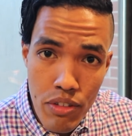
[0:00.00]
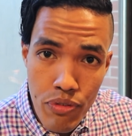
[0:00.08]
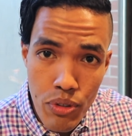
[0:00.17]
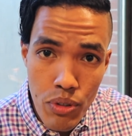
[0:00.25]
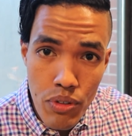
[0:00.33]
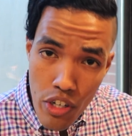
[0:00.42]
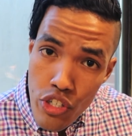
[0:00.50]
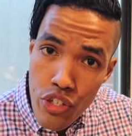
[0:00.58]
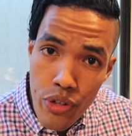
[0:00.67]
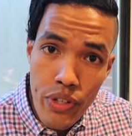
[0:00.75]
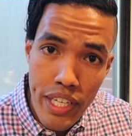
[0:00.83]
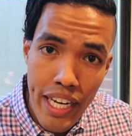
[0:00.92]
food? Are you sure
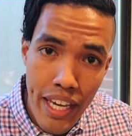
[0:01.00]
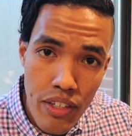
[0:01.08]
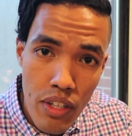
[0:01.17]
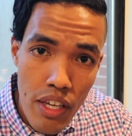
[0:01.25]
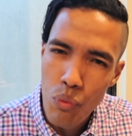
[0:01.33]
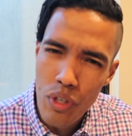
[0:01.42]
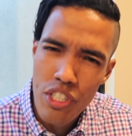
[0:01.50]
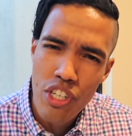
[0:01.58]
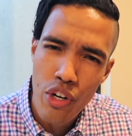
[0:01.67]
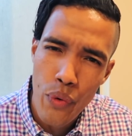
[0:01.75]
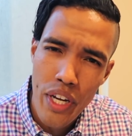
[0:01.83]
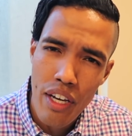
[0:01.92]
you can handle it? Where's
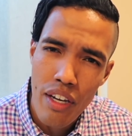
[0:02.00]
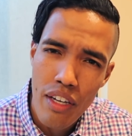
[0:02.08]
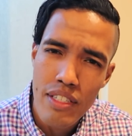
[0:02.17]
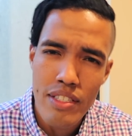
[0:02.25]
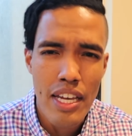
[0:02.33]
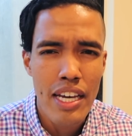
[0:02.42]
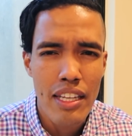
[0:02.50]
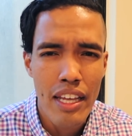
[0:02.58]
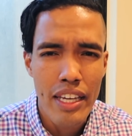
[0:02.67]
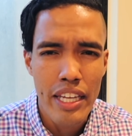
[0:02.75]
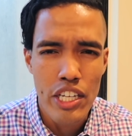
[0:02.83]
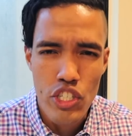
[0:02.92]
Korea? Is that
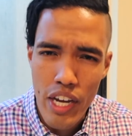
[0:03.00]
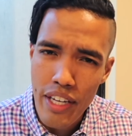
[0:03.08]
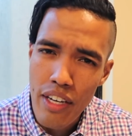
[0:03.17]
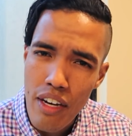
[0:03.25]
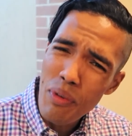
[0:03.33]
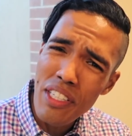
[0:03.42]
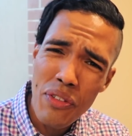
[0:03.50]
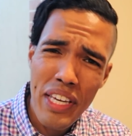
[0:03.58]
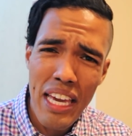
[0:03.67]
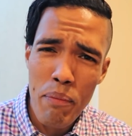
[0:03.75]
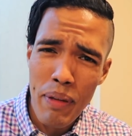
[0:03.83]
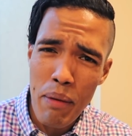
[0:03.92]
like in China? What, you
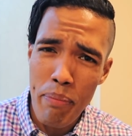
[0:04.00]
can't play